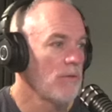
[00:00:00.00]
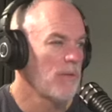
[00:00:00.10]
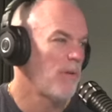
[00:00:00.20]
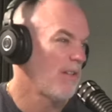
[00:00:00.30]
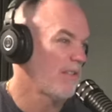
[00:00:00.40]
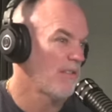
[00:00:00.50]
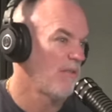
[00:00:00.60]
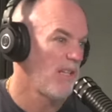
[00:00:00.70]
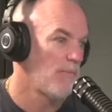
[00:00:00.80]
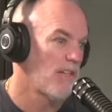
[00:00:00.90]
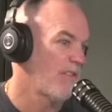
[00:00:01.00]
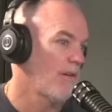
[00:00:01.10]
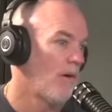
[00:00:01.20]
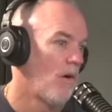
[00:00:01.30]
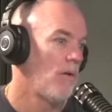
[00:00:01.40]
of politics really much at
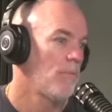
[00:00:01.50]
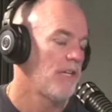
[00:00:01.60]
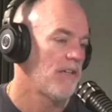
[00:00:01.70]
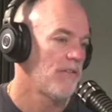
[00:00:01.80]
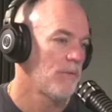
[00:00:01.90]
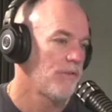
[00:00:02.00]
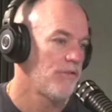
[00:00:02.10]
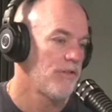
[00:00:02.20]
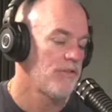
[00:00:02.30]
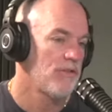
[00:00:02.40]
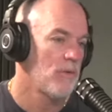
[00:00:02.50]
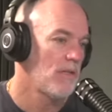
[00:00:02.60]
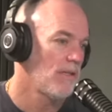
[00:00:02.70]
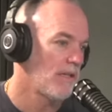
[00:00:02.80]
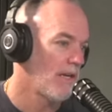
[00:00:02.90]
all because it was just so
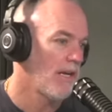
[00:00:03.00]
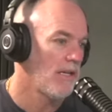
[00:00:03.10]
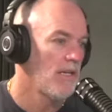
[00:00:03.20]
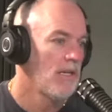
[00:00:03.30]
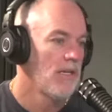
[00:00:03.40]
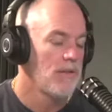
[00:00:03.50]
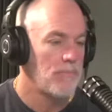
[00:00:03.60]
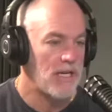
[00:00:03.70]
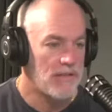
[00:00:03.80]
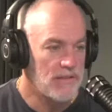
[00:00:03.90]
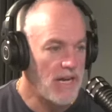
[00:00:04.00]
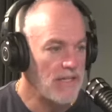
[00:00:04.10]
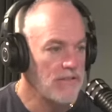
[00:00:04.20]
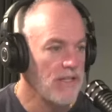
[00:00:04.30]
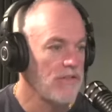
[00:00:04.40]
clear. Hey, buy these
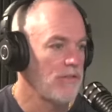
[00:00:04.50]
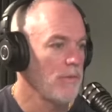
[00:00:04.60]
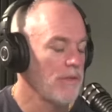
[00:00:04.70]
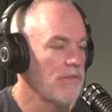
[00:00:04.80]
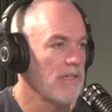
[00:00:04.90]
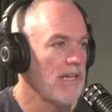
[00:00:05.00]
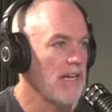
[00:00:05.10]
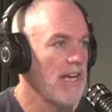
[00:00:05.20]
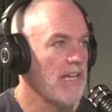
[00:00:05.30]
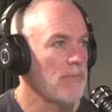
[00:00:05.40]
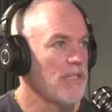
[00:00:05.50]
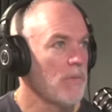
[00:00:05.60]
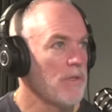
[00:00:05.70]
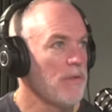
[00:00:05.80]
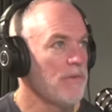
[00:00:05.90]
assets, do this to get ahead. But then
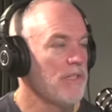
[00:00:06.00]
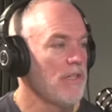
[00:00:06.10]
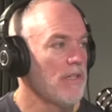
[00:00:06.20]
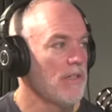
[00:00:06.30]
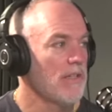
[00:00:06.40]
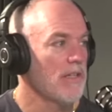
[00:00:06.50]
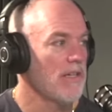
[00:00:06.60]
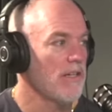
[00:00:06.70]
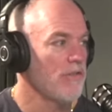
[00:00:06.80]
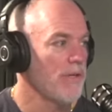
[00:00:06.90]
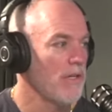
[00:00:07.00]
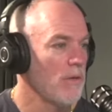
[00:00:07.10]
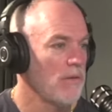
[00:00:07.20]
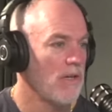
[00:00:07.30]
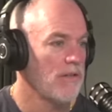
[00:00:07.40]
when you see the country
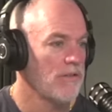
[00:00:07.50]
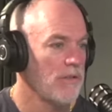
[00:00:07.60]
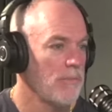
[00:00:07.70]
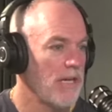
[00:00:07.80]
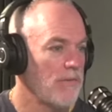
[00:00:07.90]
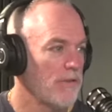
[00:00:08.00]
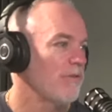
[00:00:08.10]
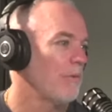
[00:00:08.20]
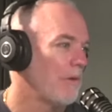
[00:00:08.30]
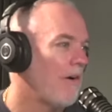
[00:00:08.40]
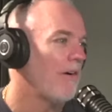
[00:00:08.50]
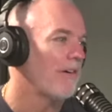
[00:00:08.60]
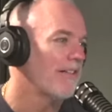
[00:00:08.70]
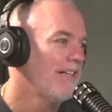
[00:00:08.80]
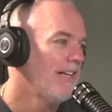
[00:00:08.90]
go on a certain path for so
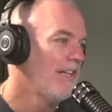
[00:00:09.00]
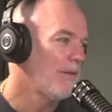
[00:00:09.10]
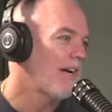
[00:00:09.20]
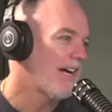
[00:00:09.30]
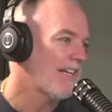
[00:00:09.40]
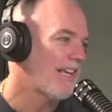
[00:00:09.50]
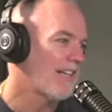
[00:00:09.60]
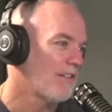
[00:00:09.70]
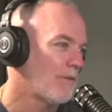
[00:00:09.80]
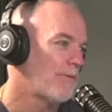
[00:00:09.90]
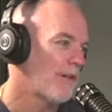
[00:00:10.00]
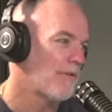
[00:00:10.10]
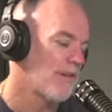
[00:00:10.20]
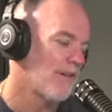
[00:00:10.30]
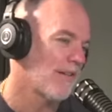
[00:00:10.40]
long, you kind of get a little frustrated. You're like,